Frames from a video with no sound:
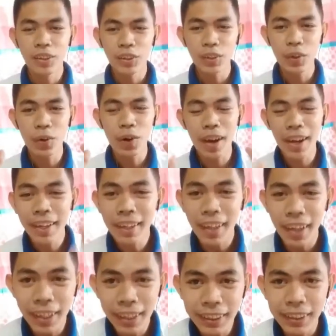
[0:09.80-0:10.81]
So hi
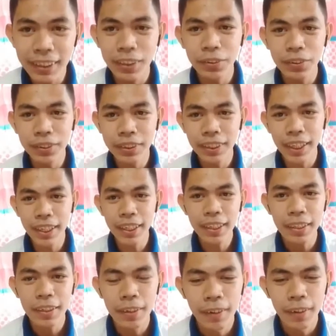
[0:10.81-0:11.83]
guys, good day.
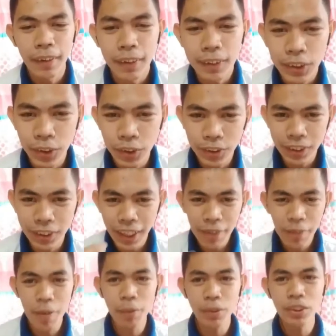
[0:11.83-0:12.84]
So
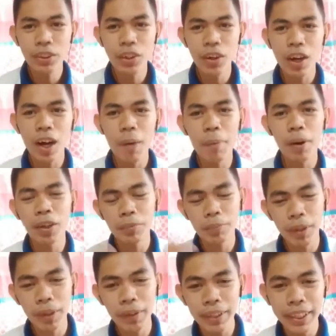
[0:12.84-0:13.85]
today we will talk about
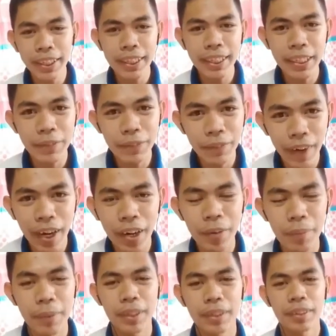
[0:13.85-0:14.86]
marine
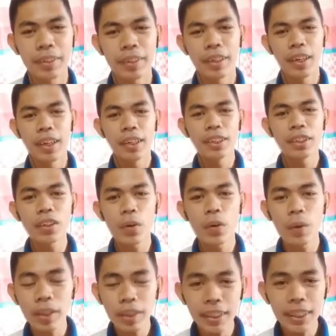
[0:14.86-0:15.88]
environment. So
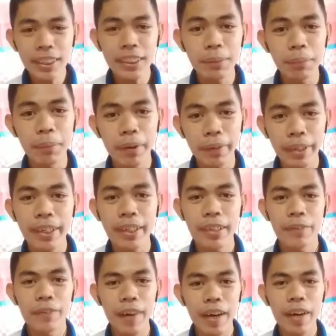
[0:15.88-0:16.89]
what is marine
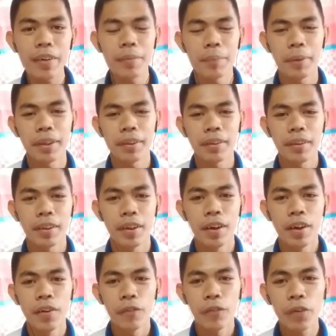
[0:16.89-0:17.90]
environment?
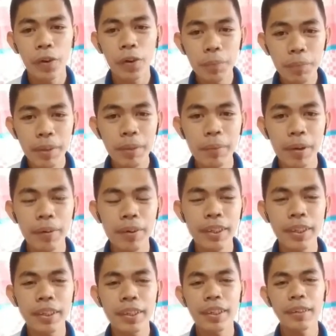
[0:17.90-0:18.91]
For me,
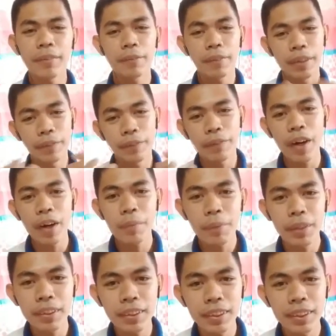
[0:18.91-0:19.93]
marine
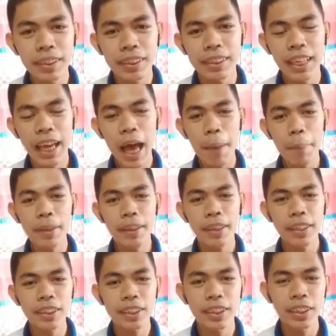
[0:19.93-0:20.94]
environment is the
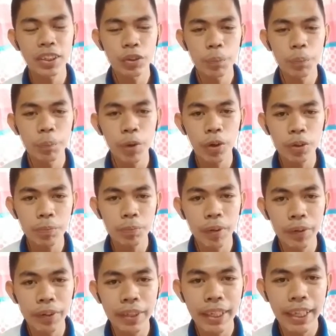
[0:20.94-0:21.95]
habitats that support
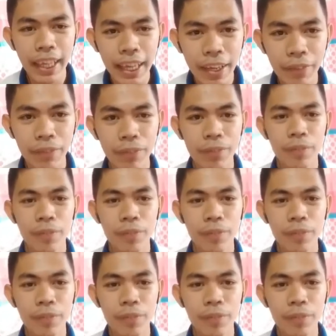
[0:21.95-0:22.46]
marine life,